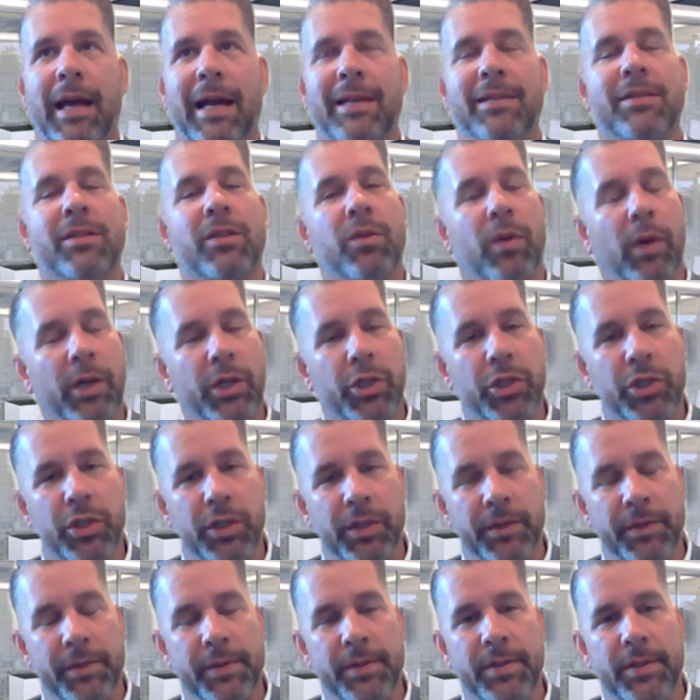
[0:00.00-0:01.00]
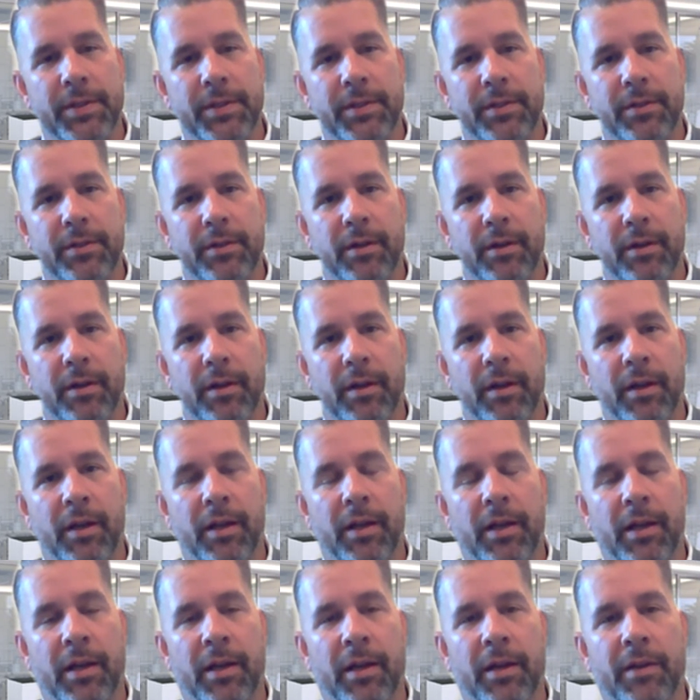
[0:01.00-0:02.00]
ask questions in
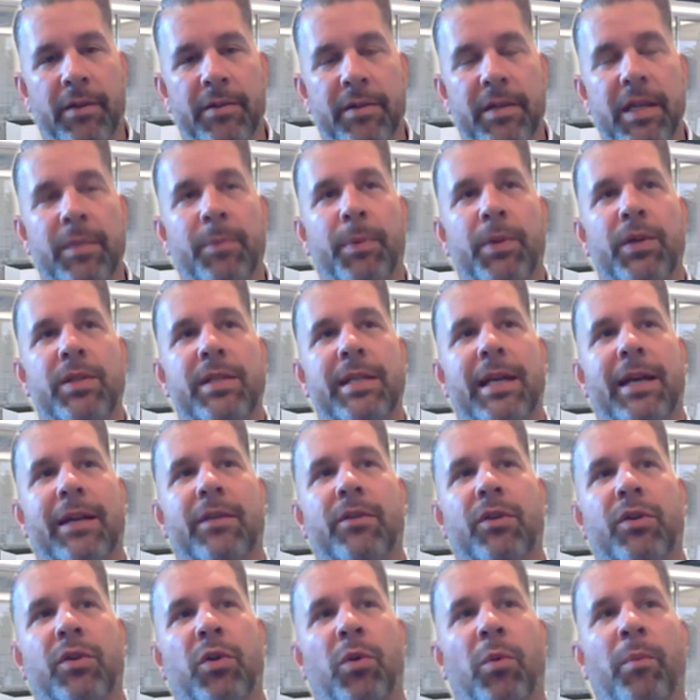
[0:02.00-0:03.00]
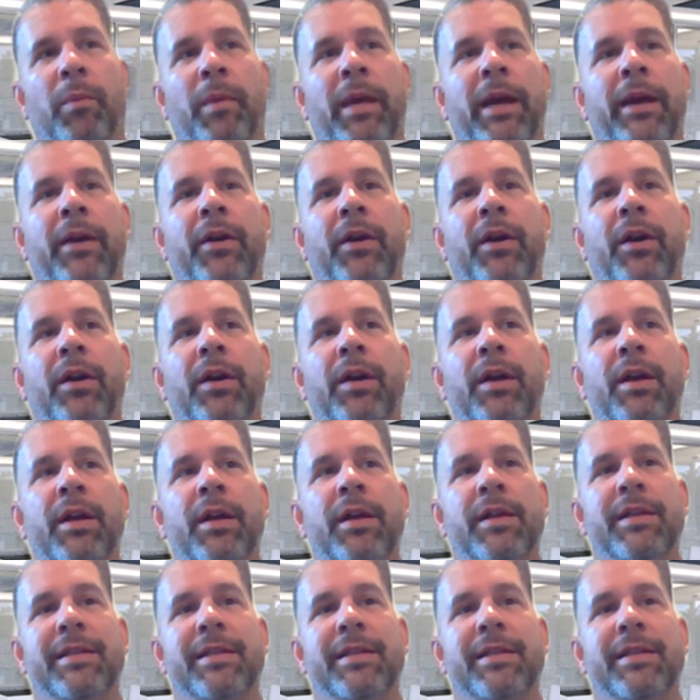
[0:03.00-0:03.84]
a deeper technical manner,